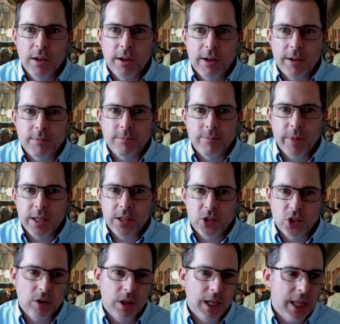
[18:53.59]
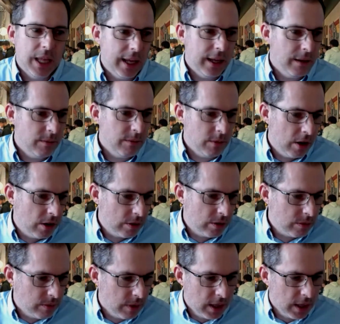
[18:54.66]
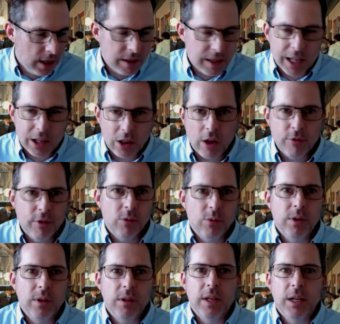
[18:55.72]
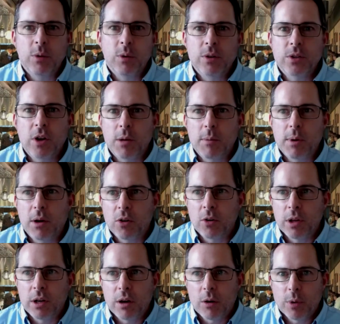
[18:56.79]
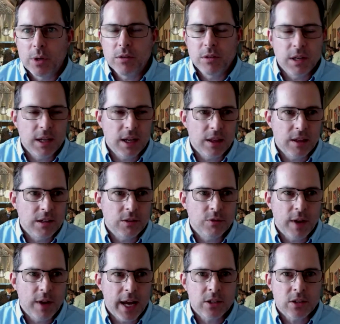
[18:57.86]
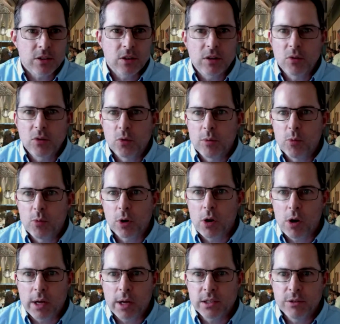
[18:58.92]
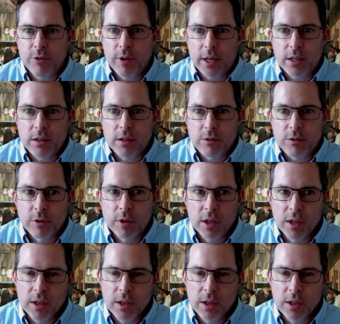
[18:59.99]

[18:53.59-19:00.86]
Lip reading: And certainly they love it like we were talking about earlier, when you can get things faster or more cost effective,